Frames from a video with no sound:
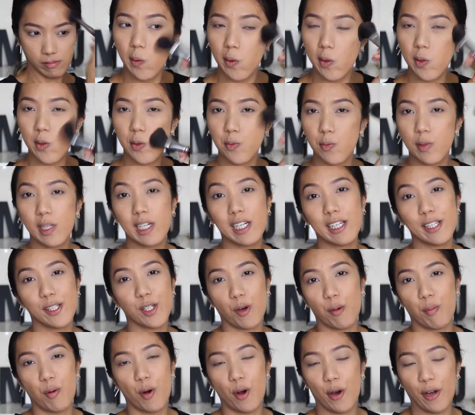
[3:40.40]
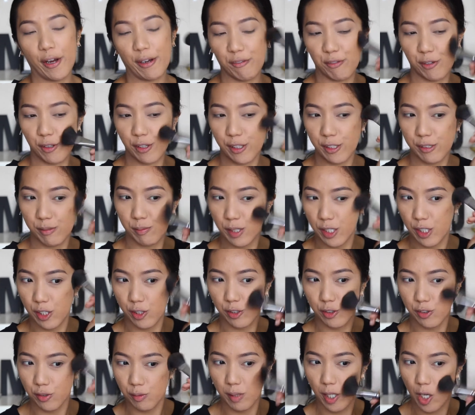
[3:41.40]
There's really no point for this
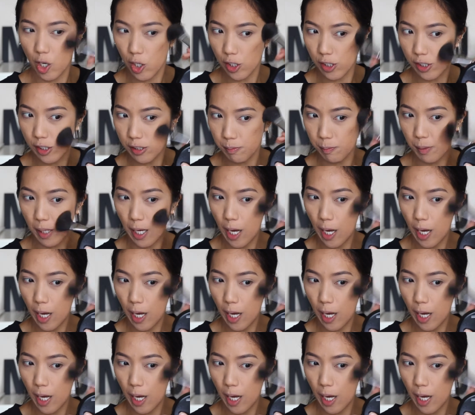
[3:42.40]
video, to be honest,